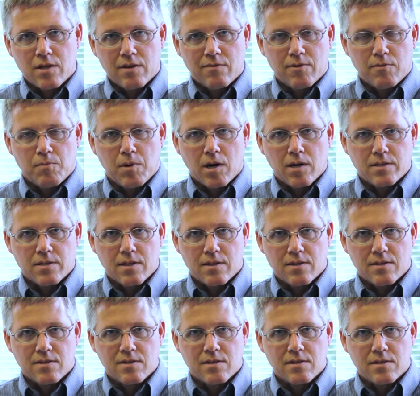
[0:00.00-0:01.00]
the different parts of
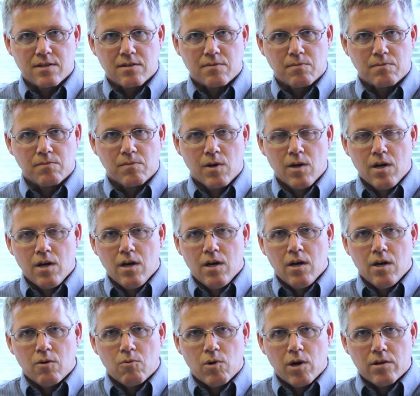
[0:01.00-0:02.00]
the system,
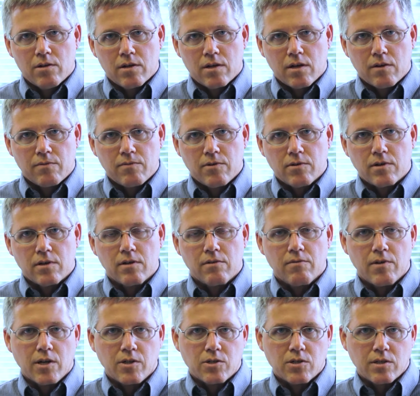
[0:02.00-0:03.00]
well enough, you can
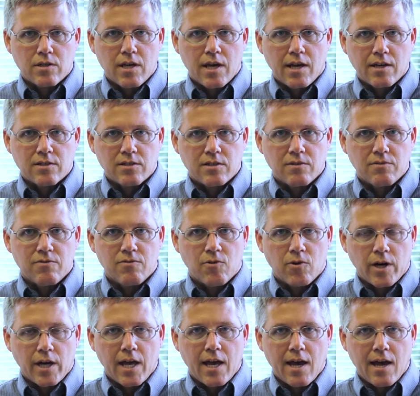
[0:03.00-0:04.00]
eventually actually
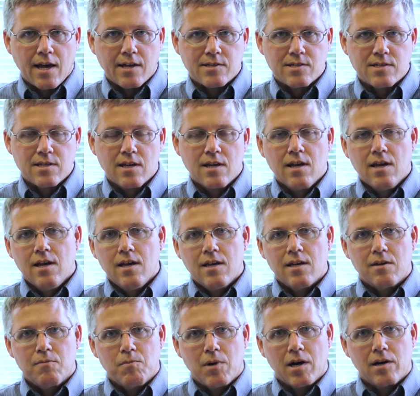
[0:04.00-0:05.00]
forecast
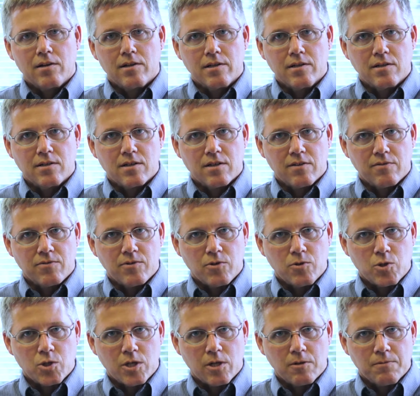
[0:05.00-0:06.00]
and model into the
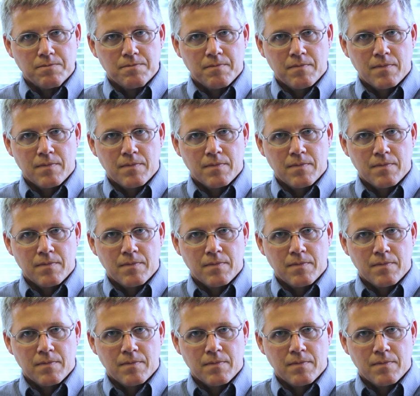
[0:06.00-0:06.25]
future.